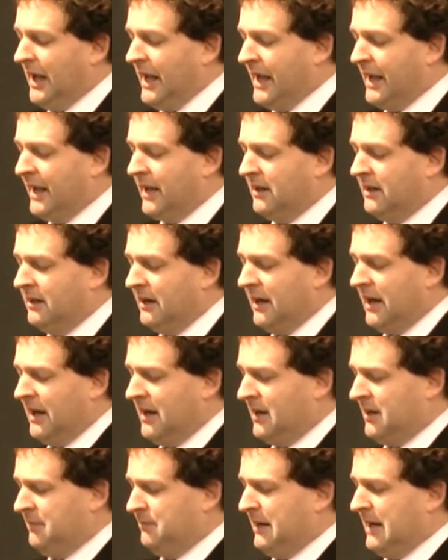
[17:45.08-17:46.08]
And
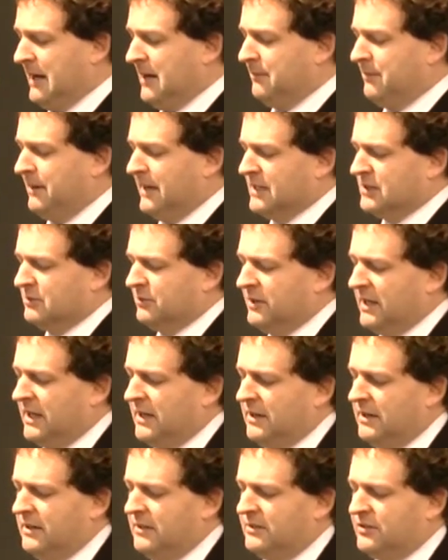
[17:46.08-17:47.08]
uh, part and parcel of
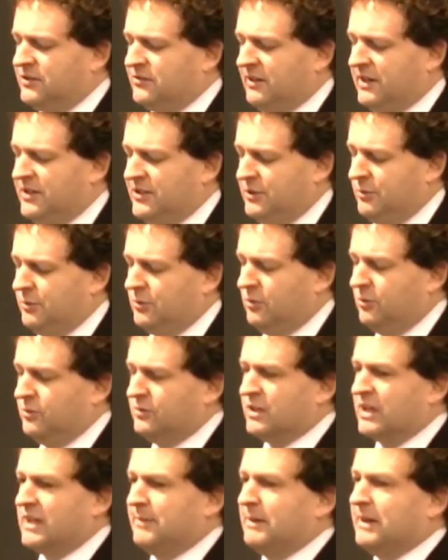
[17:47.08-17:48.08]
that, the strategy will
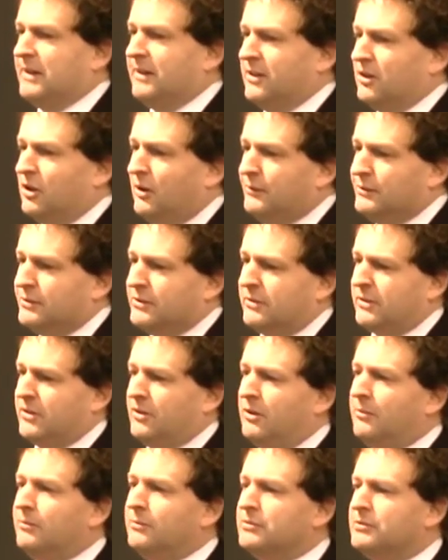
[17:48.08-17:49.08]
also come under the Office of the
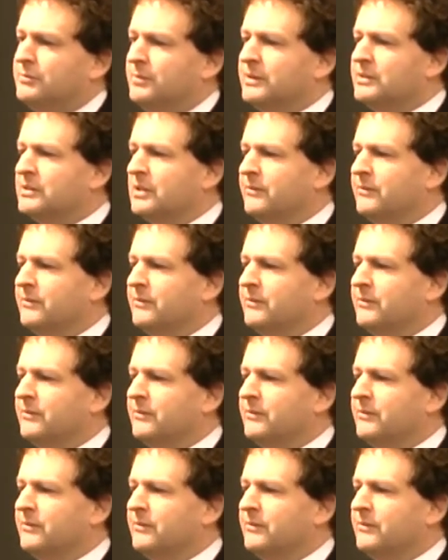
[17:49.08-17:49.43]
Ombudsman.